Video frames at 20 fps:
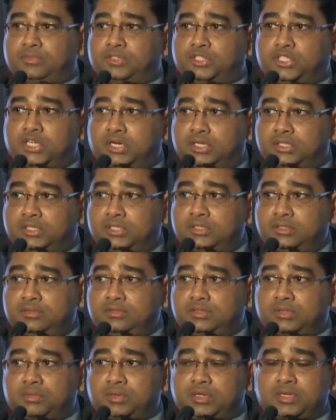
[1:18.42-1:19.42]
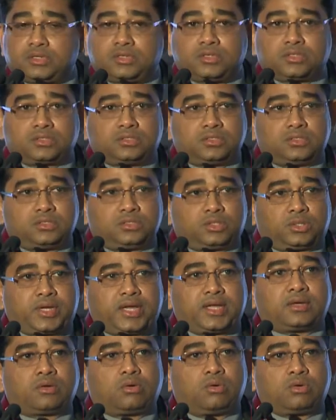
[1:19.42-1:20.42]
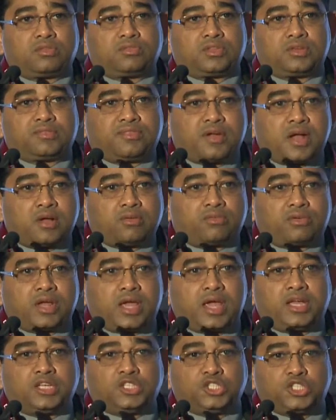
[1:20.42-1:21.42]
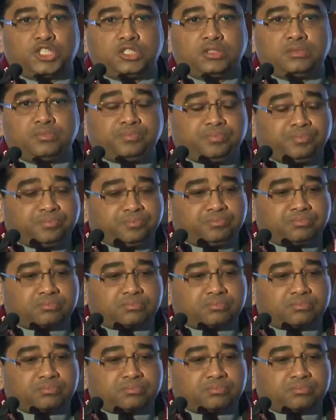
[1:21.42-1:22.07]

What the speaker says: Chartered Semiconductor to get all of the foundry engine.